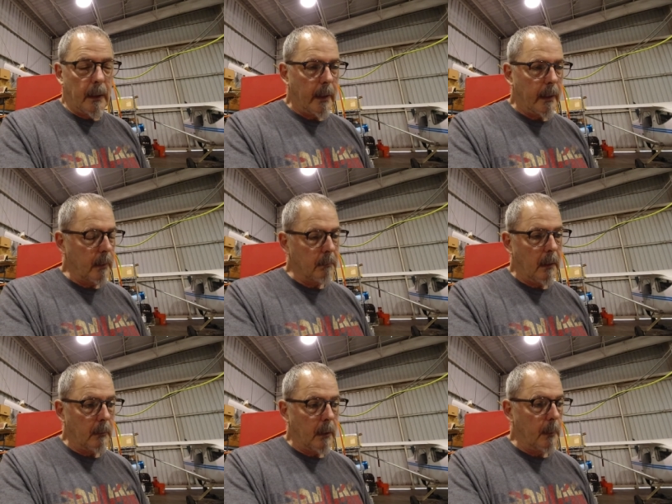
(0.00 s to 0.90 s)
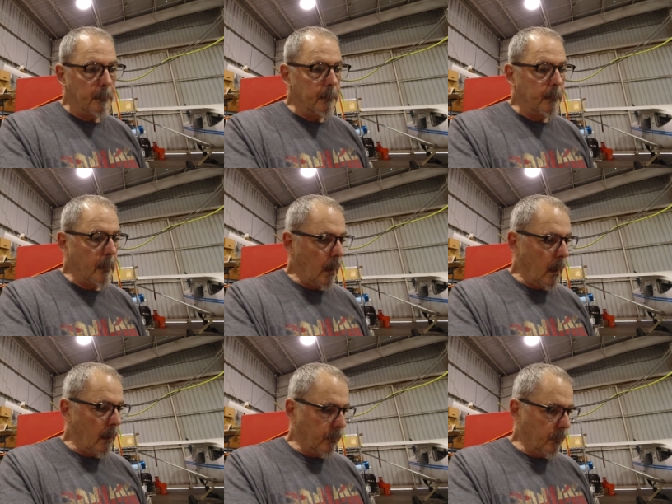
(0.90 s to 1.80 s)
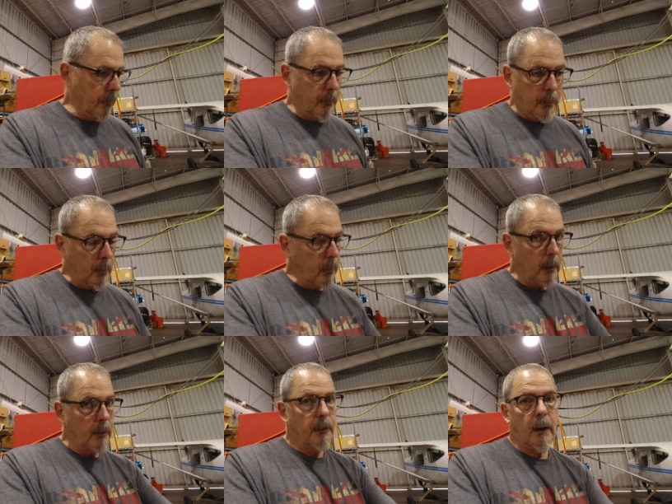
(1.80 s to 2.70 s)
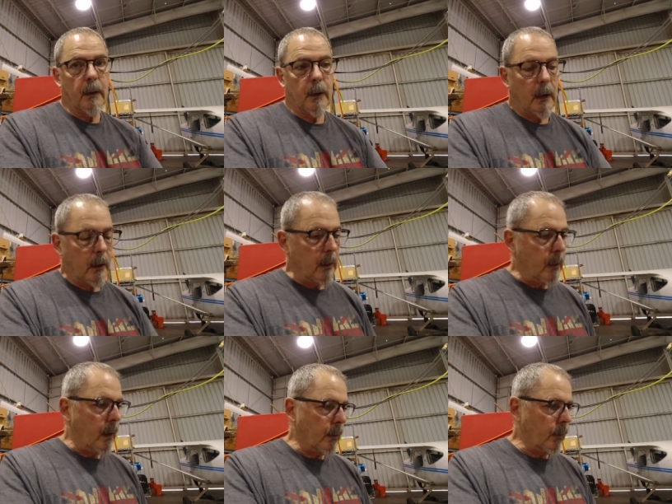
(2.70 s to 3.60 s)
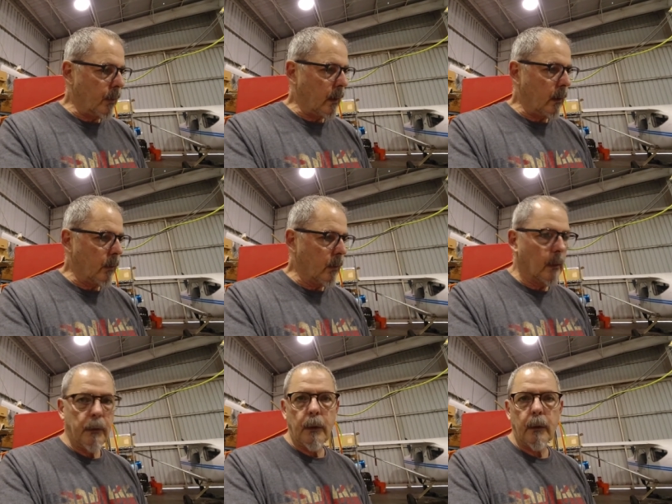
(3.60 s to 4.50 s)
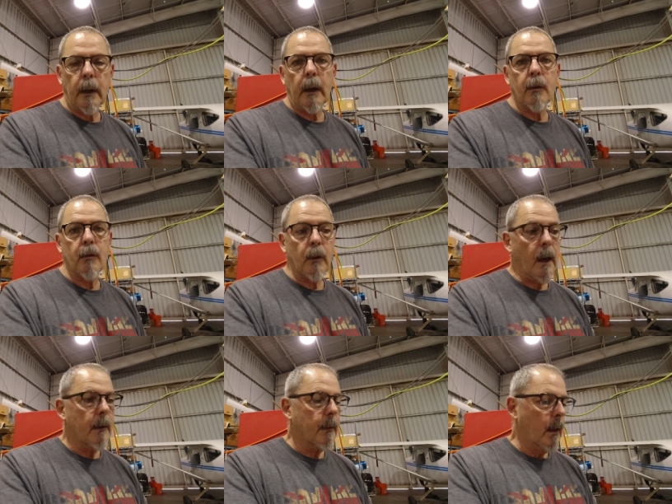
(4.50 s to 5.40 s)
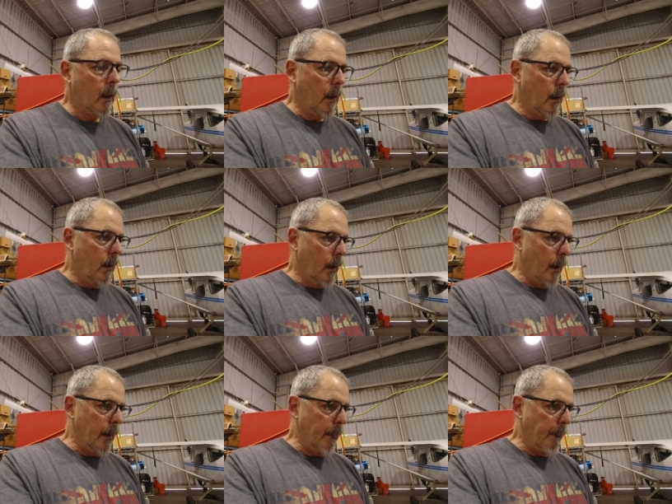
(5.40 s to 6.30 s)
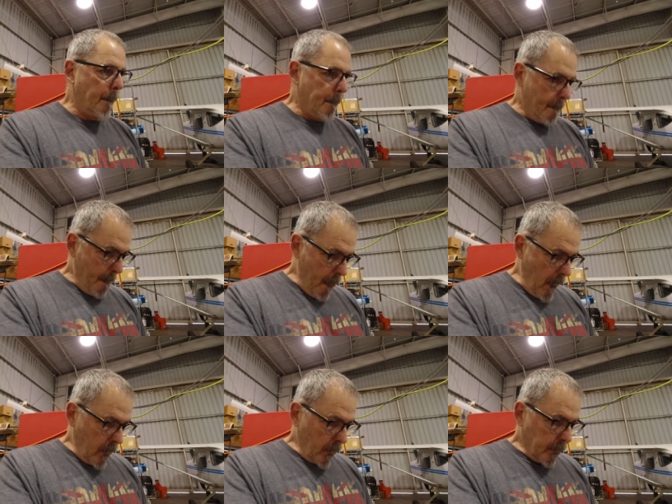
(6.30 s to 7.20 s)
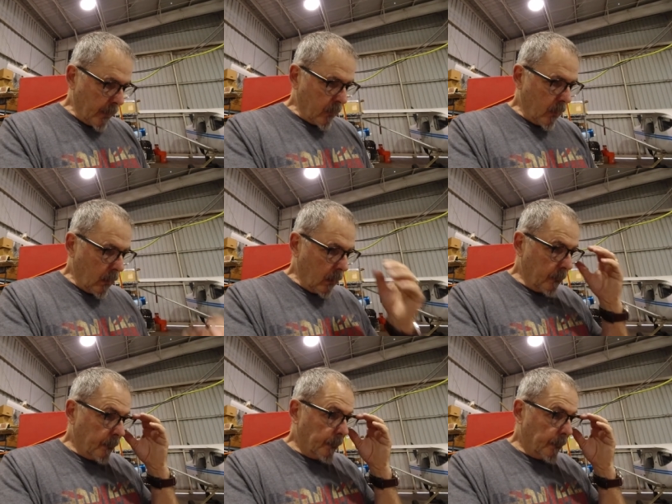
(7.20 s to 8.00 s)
my leg. It it, it certainly as far as I can take the stick, it certainly feels like I should have. Um, but uh,